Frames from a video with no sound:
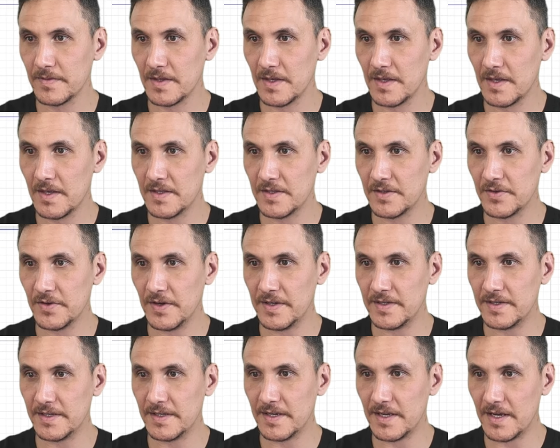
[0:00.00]
It's a good
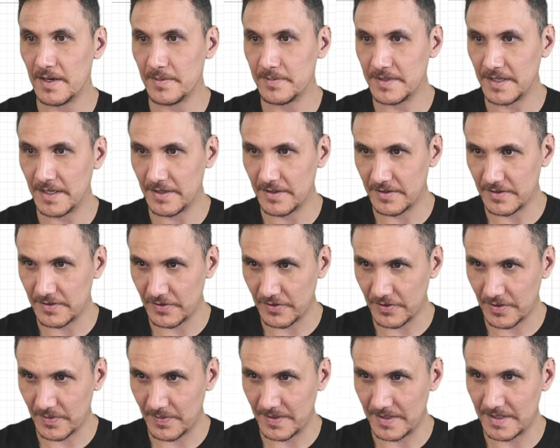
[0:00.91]
idea to update your
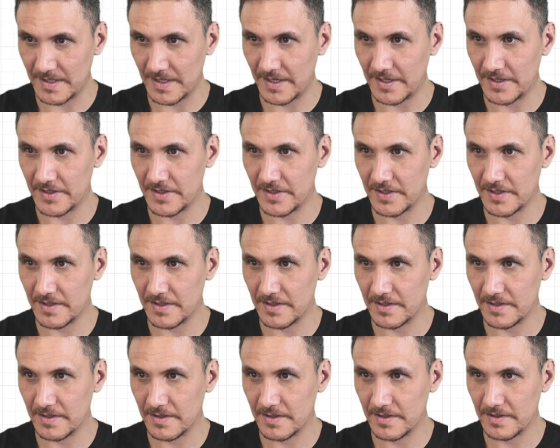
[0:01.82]

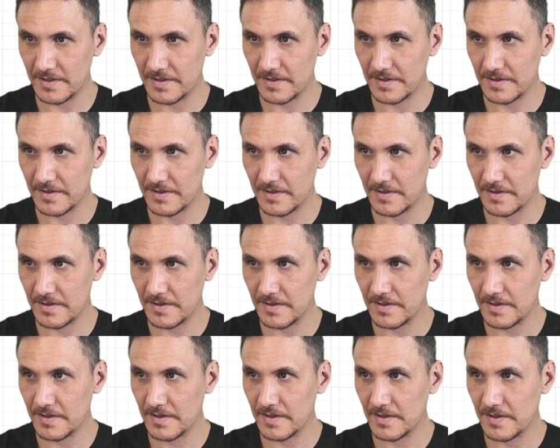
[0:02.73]
documentation
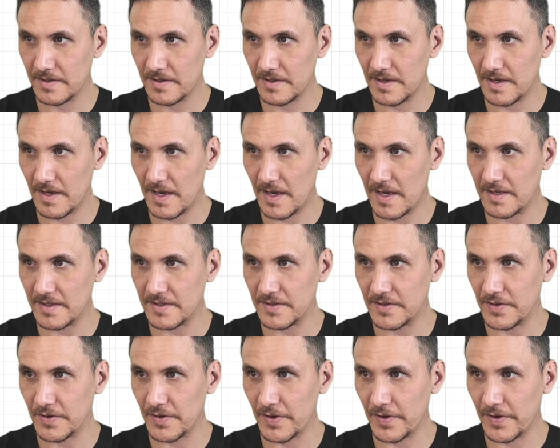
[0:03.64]
as
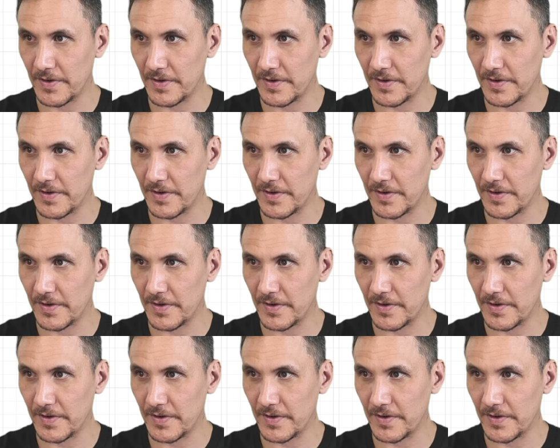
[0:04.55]
you go.